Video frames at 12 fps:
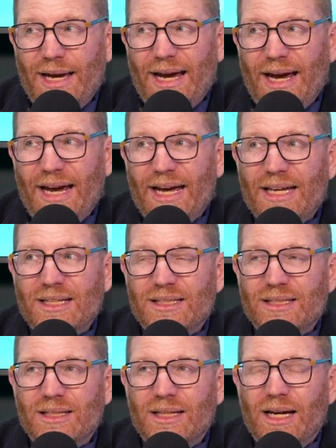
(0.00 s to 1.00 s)
And
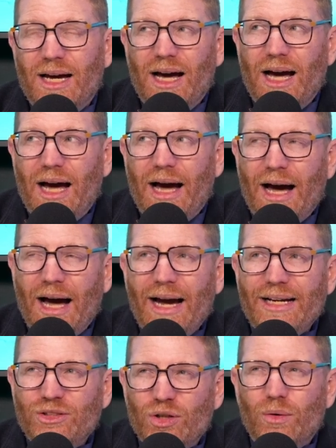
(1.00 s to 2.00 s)
I
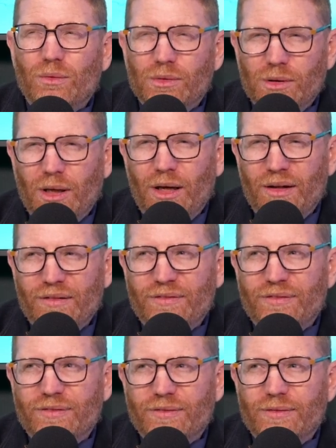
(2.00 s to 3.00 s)
don't
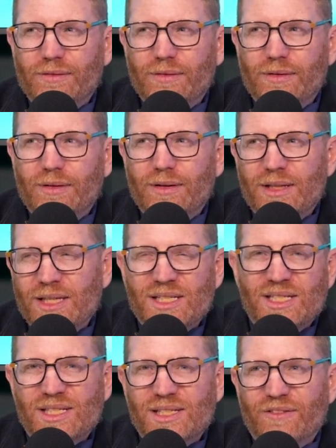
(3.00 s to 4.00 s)
love
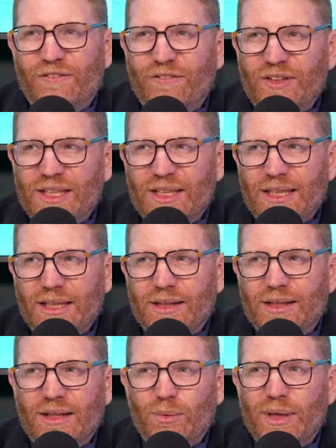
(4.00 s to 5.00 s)
this feeling
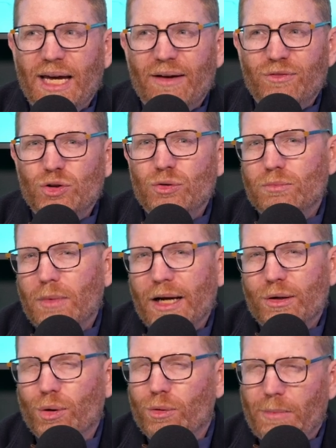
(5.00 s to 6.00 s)
that we have to
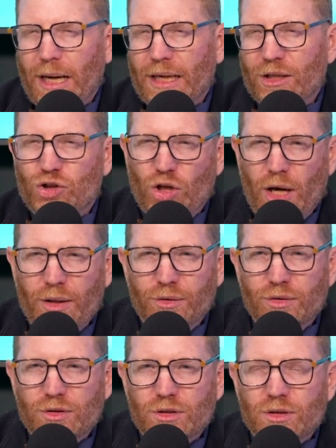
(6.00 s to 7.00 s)
micromanage
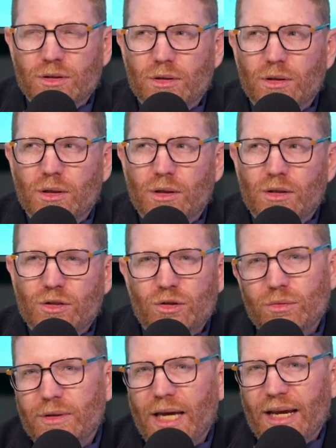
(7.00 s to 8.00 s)
others to
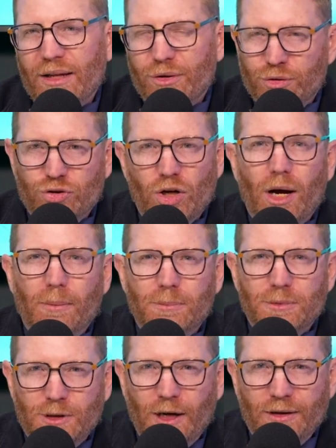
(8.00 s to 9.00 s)
get their job
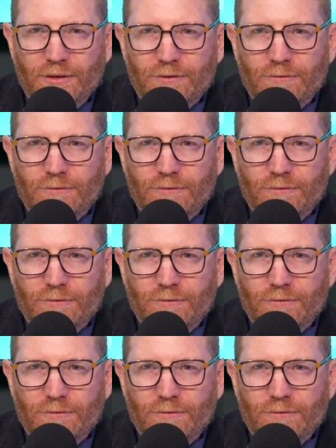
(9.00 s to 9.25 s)
done.